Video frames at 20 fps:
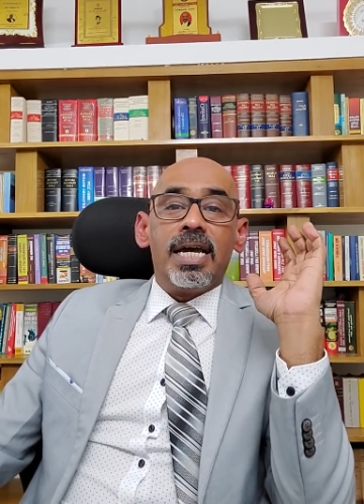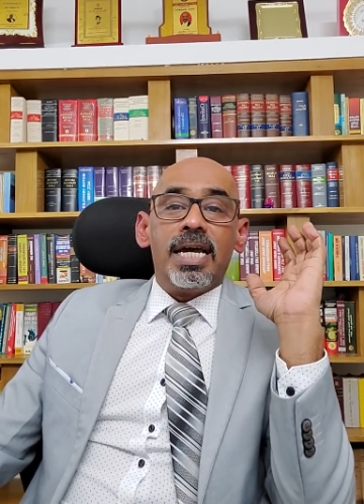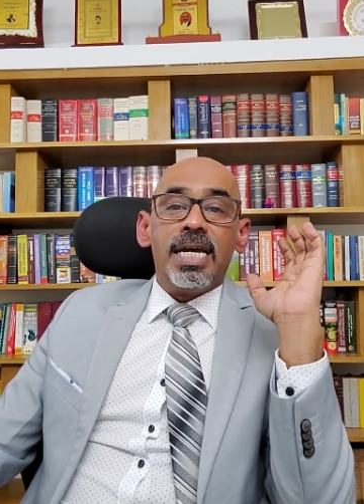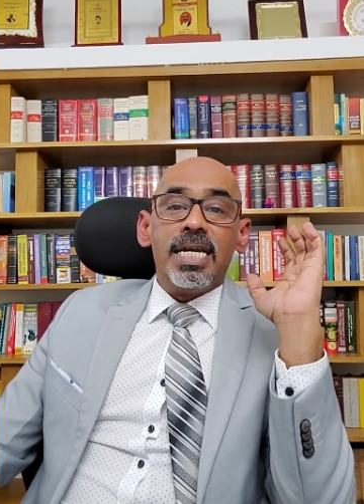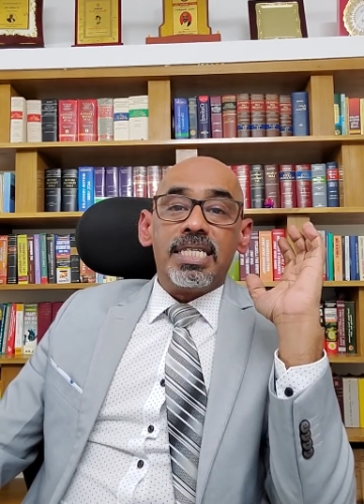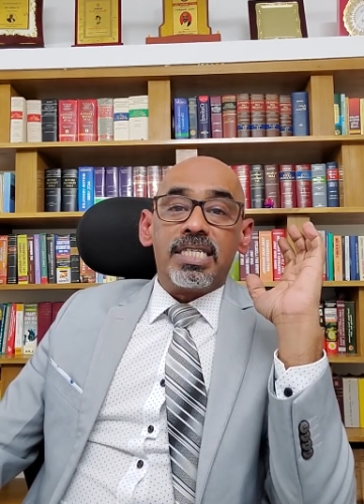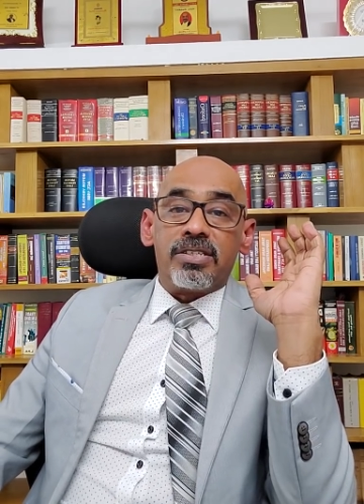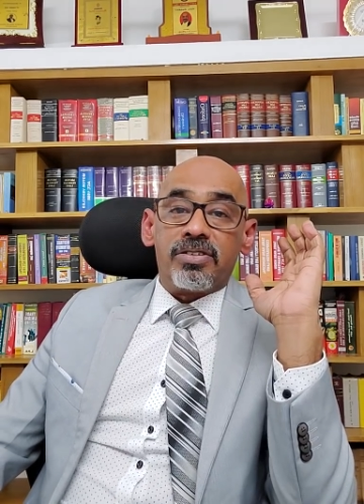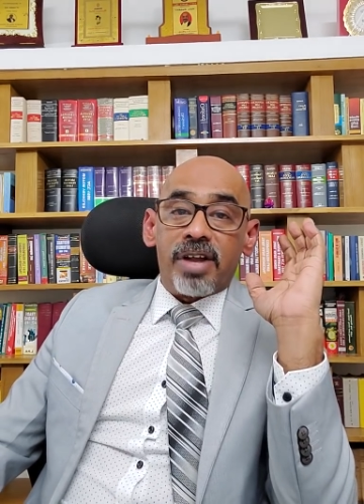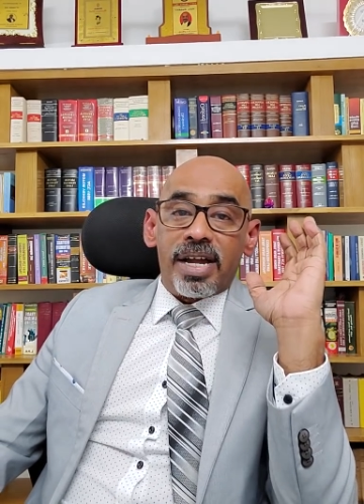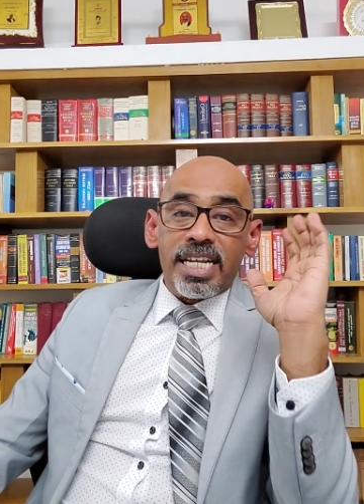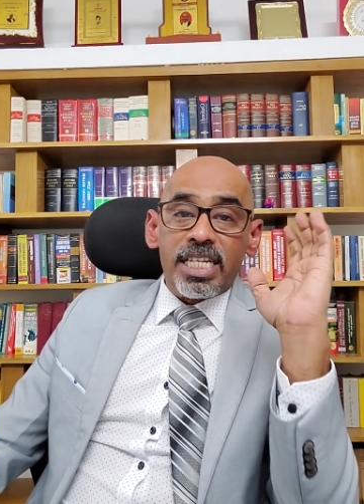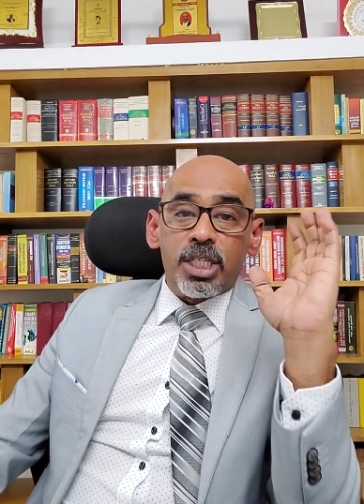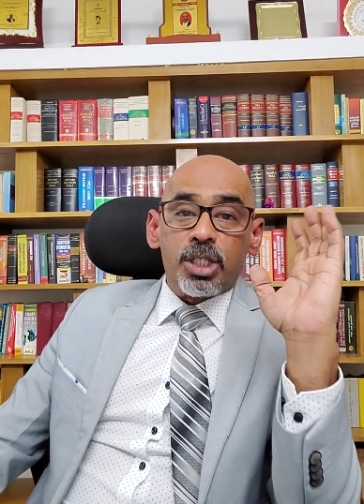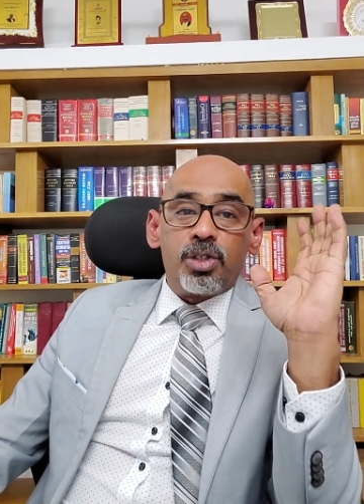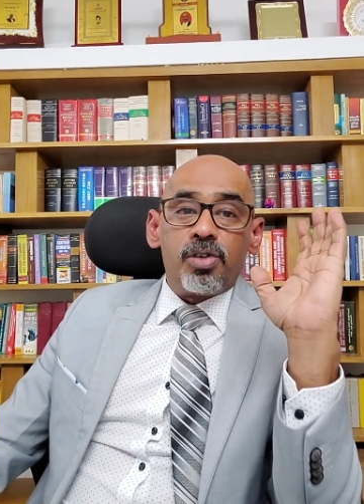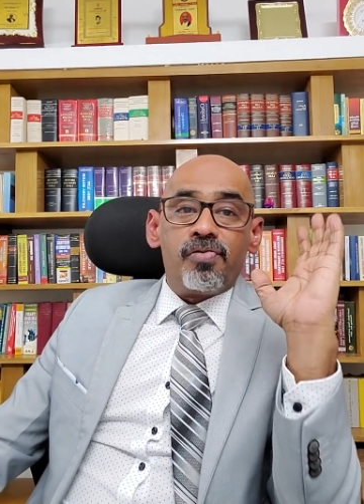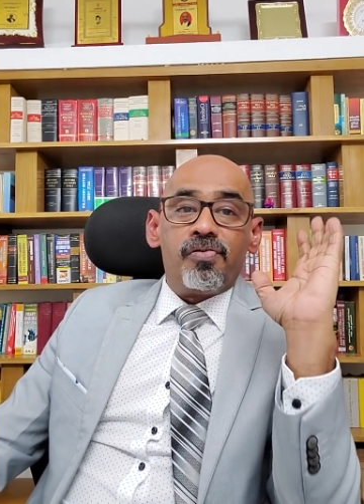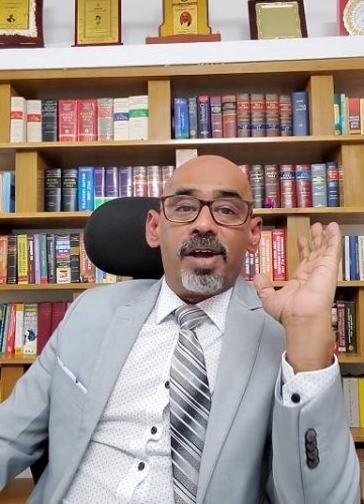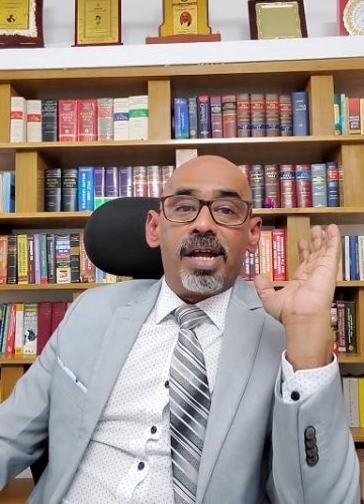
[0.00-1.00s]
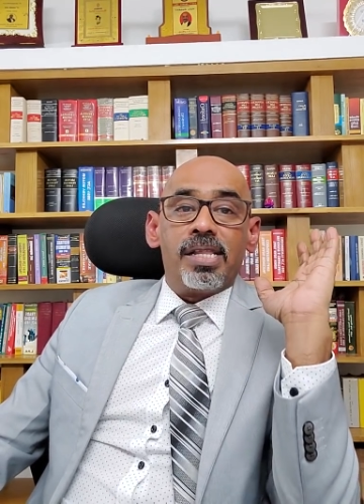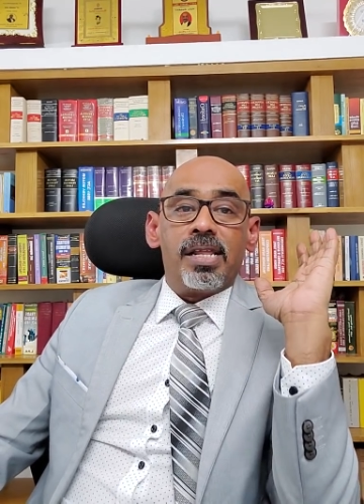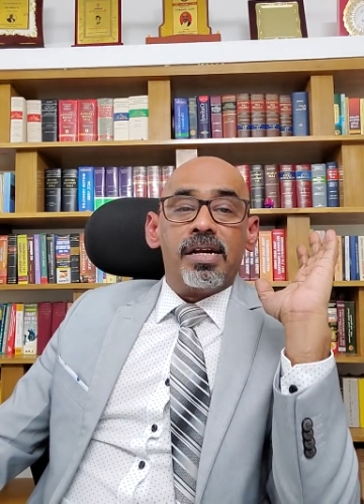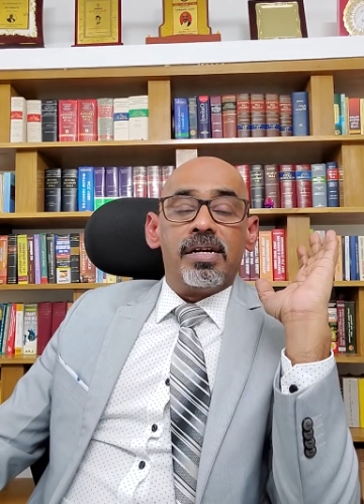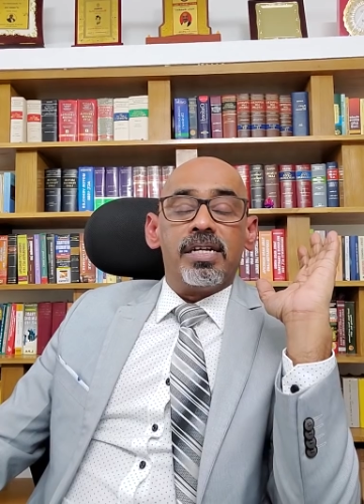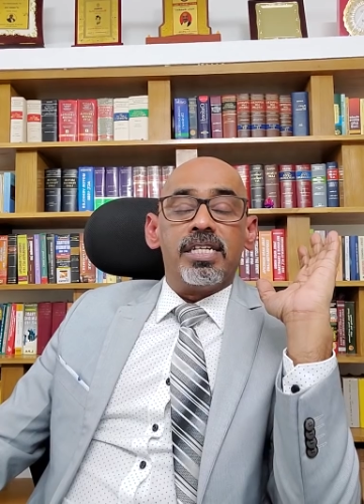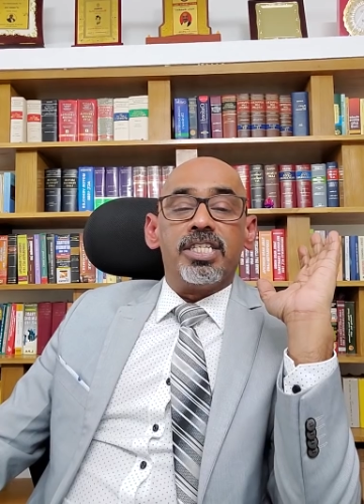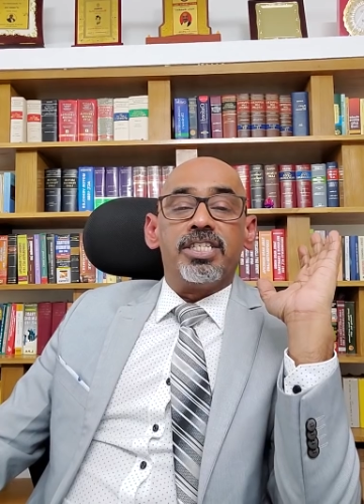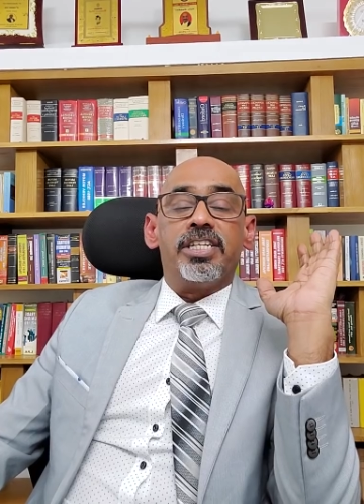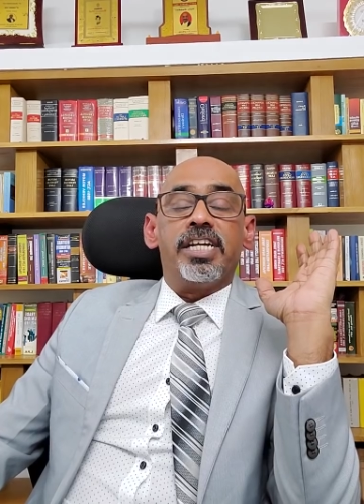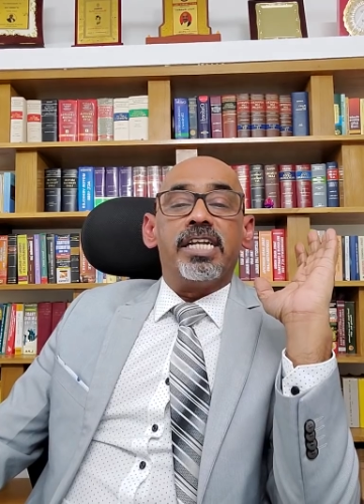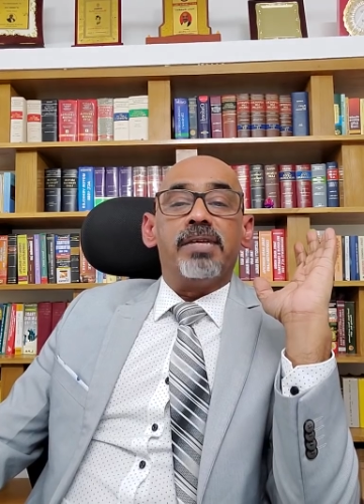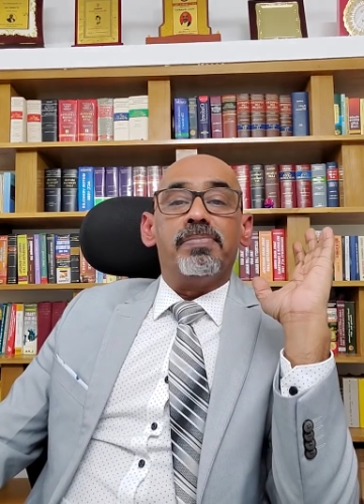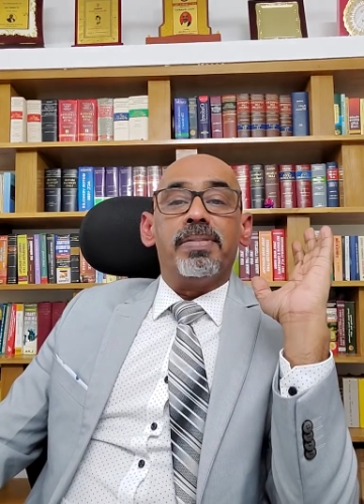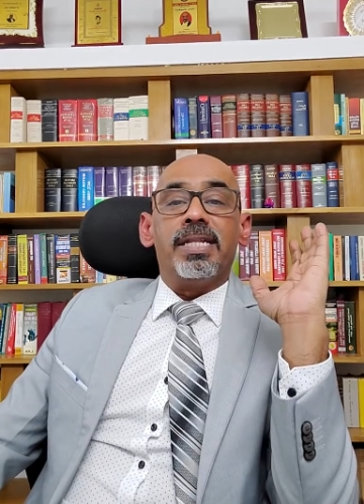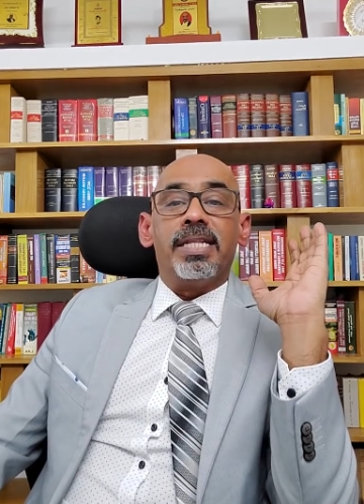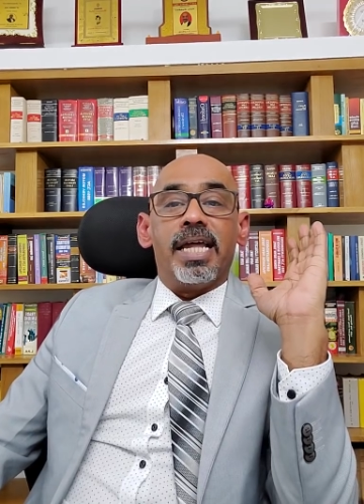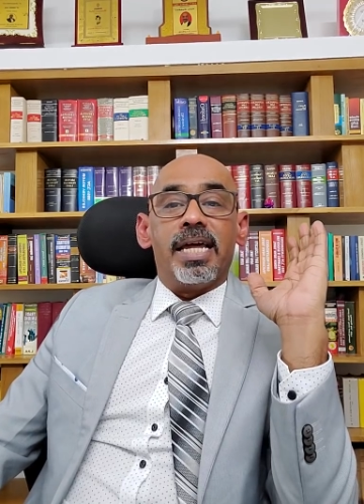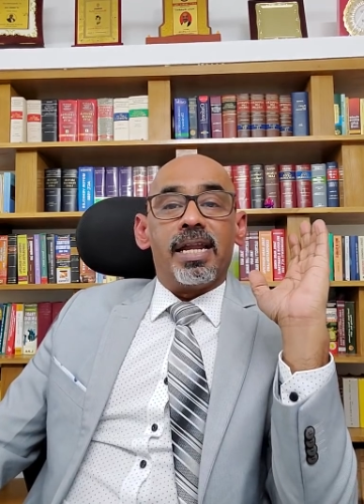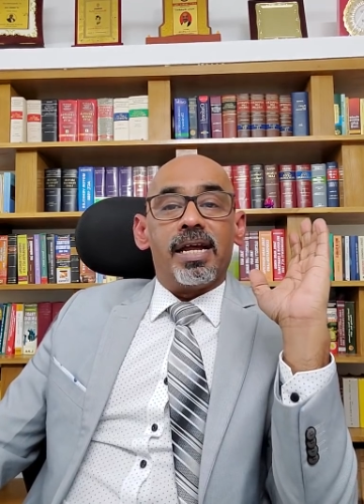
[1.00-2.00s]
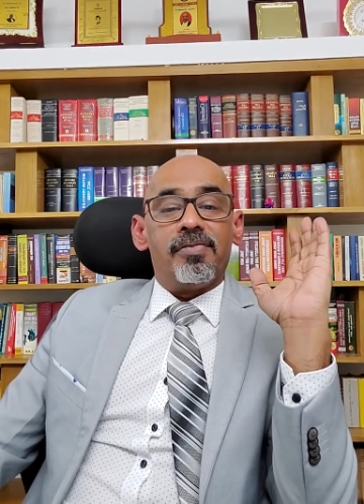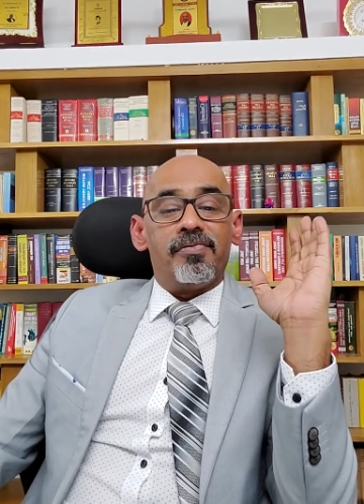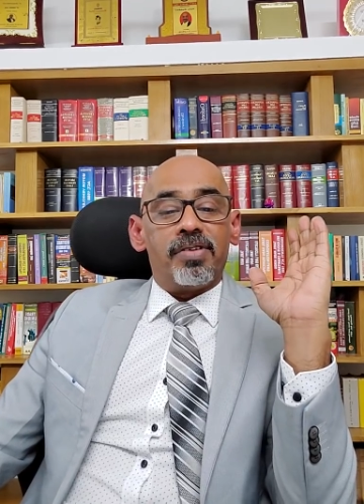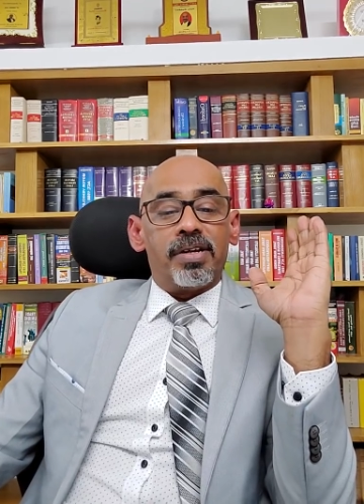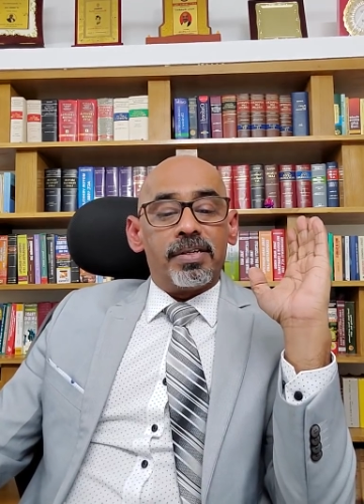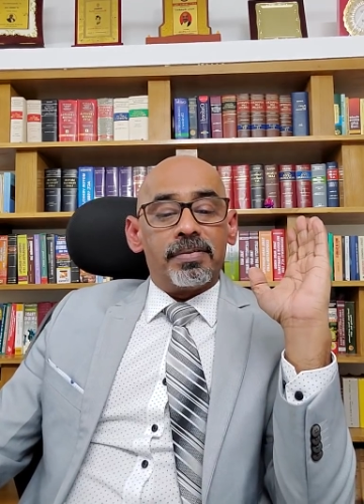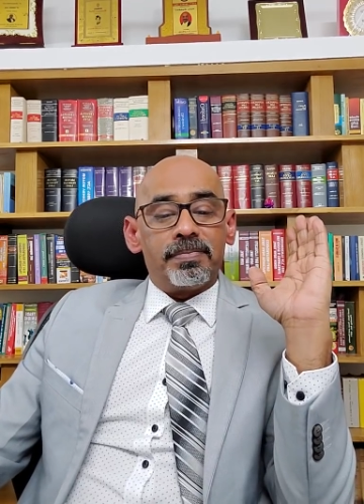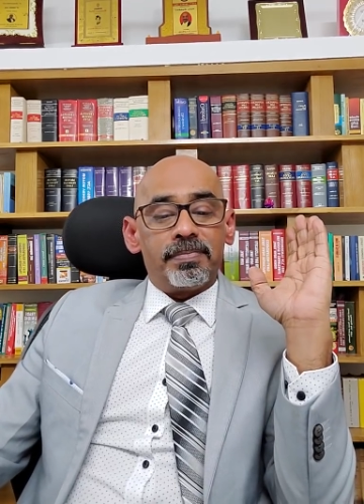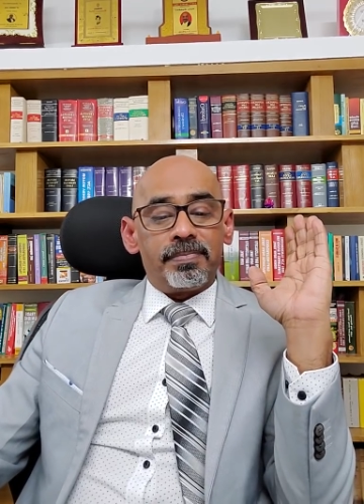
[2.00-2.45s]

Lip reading: his rights to file the written statement thereafter.